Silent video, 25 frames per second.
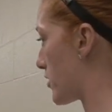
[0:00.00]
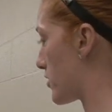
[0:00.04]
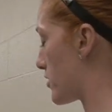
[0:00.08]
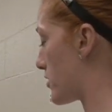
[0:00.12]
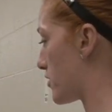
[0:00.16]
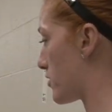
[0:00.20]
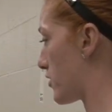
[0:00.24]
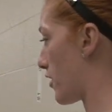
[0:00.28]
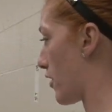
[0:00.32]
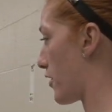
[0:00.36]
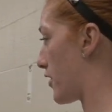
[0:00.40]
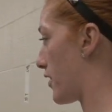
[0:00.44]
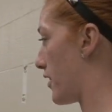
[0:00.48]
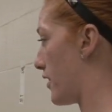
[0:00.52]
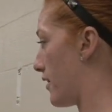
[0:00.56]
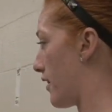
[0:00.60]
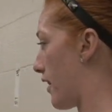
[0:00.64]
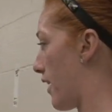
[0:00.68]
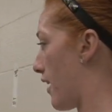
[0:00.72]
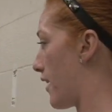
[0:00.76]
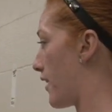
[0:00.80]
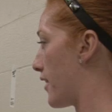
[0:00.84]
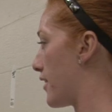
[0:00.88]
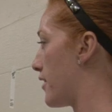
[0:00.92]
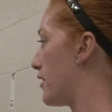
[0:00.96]
the starting
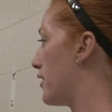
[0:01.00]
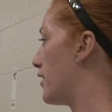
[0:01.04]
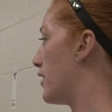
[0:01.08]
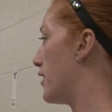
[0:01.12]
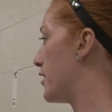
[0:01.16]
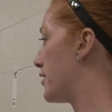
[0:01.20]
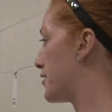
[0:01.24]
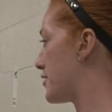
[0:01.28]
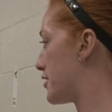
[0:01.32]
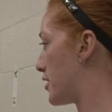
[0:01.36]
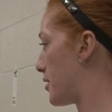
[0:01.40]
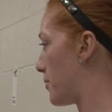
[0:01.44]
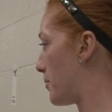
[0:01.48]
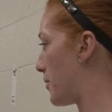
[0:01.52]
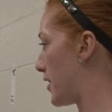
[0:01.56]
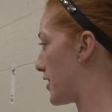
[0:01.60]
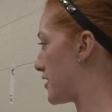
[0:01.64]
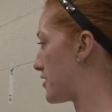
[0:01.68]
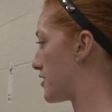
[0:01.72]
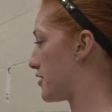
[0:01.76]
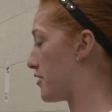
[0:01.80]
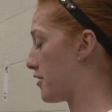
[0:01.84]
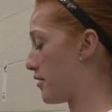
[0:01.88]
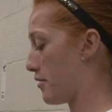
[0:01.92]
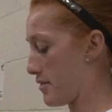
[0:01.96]
line so the
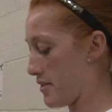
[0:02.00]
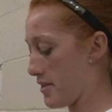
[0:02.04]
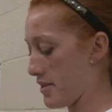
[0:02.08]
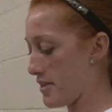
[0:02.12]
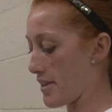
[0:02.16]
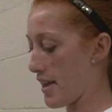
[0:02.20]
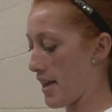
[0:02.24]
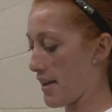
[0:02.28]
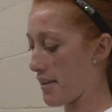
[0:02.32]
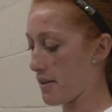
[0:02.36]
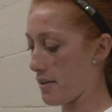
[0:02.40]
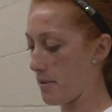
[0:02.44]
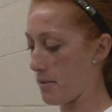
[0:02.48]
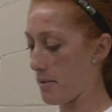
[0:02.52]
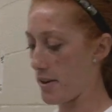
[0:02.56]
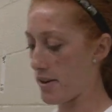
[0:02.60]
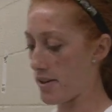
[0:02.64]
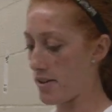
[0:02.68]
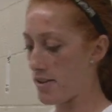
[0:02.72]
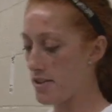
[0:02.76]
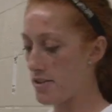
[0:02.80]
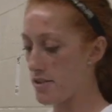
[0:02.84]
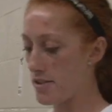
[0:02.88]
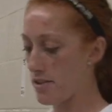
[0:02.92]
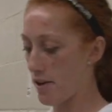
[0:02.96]
patient knows exactly where
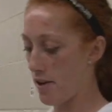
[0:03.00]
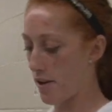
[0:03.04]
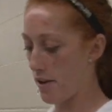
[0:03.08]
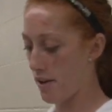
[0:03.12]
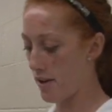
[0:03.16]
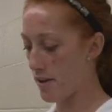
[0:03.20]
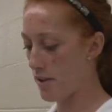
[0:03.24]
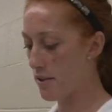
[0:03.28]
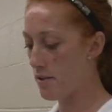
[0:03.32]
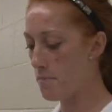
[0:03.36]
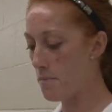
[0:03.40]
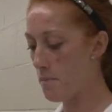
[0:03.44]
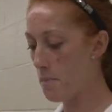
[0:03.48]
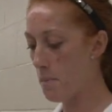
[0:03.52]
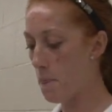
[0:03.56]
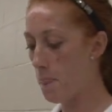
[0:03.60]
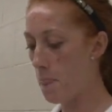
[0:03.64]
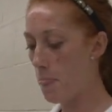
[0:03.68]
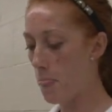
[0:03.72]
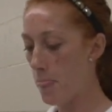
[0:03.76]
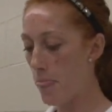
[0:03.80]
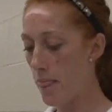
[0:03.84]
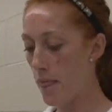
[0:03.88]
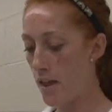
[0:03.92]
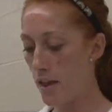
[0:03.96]
to start.
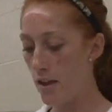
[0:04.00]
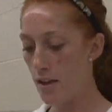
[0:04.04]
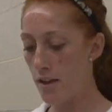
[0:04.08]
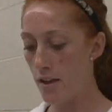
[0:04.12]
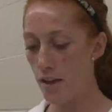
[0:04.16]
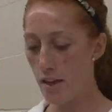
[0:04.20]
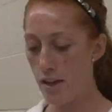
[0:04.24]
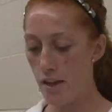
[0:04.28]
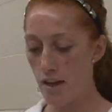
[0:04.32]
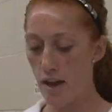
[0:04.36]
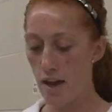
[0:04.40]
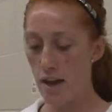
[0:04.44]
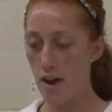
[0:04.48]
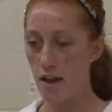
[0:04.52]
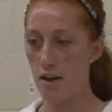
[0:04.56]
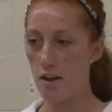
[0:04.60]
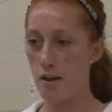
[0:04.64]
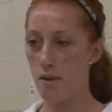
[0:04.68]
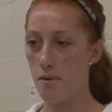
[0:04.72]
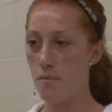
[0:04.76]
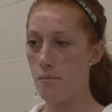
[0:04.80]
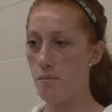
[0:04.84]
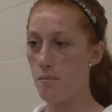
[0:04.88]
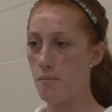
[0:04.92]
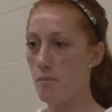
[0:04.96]

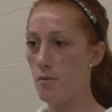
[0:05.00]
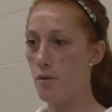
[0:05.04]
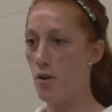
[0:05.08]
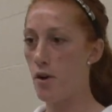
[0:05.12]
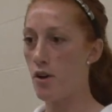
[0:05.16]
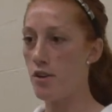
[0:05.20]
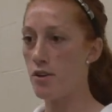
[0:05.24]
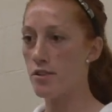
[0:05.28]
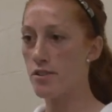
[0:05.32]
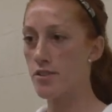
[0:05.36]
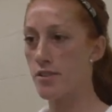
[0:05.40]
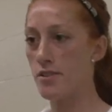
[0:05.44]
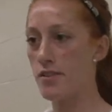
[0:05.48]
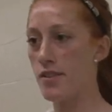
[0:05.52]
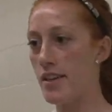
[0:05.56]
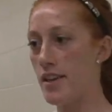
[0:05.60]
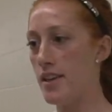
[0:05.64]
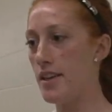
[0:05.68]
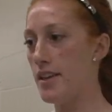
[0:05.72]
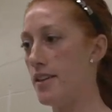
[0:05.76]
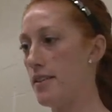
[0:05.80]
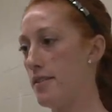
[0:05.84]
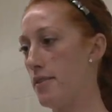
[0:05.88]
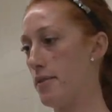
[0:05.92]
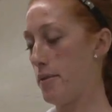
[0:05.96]
We'll also
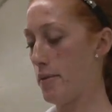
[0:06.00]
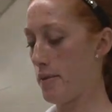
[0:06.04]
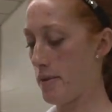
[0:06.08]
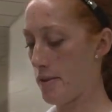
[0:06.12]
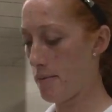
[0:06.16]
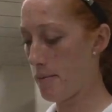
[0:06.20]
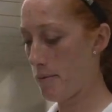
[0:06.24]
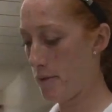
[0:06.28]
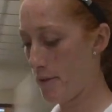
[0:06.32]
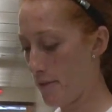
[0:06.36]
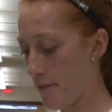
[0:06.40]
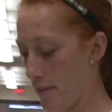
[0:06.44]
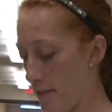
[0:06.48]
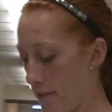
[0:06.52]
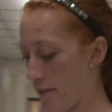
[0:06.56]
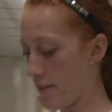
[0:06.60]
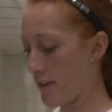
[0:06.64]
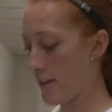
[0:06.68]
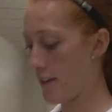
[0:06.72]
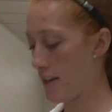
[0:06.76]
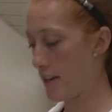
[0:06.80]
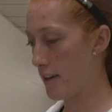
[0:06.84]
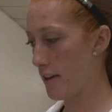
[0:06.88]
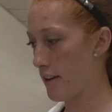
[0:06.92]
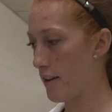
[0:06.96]
need, if you want to move over
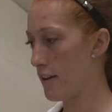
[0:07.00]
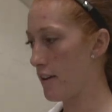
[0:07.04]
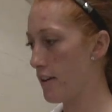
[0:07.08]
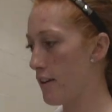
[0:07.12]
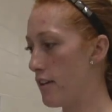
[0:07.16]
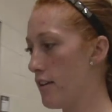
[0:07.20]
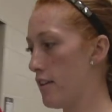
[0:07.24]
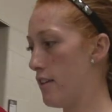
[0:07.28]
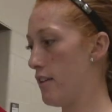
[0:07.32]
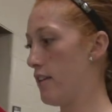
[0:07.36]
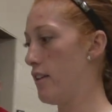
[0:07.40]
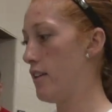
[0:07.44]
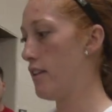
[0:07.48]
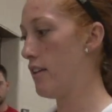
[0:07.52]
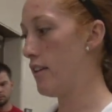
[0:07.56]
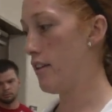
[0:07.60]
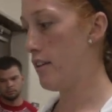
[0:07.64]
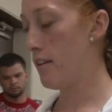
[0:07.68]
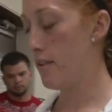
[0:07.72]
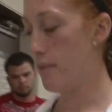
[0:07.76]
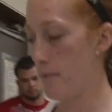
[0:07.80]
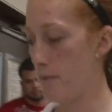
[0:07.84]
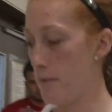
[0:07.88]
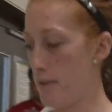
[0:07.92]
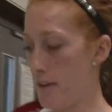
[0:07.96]
here,
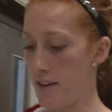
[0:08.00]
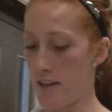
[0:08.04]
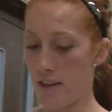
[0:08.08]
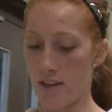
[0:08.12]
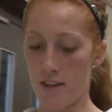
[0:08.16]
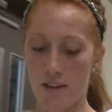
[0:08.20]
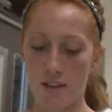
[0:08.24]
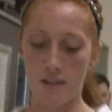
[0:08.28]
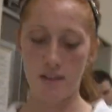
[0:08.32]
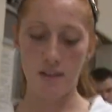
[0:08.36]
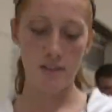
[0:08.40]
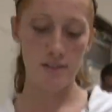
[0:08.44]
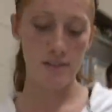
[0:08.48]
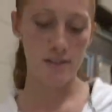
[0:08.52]
we need a